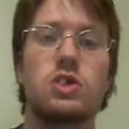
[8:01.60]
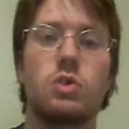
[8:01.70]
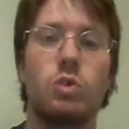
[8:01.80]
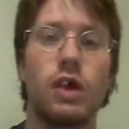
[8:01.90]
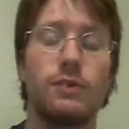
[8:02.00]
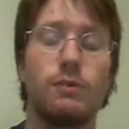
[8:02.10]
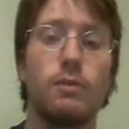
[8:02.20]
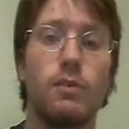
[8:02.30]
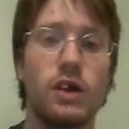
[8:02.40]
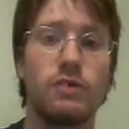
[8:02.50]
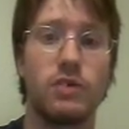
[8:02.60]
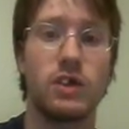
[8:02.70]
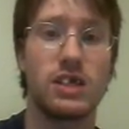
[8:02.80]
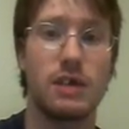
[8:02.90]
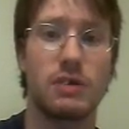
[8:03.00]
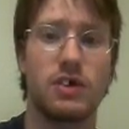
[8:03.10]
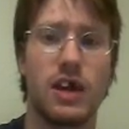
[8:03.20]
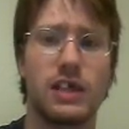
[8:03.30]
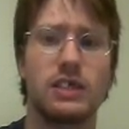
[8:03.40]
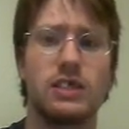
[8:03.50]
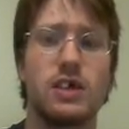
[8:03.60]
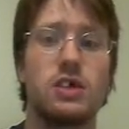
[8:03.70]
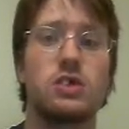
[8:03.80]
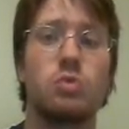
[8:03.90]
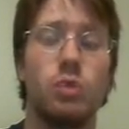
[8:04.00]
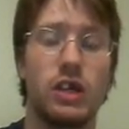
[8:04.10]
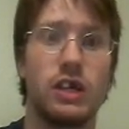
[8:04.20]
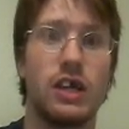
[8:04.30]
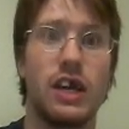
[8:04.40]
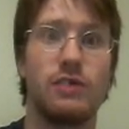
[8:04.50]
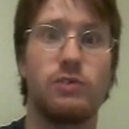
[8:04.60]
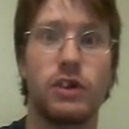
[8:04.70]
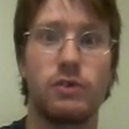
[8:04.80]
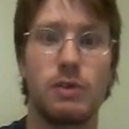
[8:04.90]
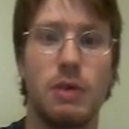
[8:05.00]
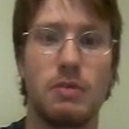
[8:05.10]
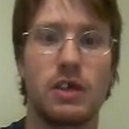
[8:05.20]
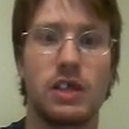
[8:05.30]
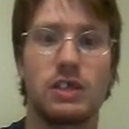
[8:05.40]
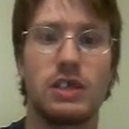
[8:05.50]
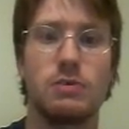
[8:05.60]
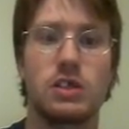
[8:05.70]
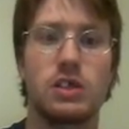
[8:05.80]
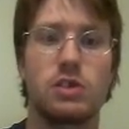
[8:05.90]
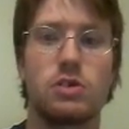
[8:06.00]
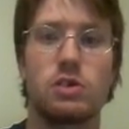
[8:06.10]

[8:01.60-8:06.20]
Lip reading: 21 for the Democrats, 29 for the Republicans. It was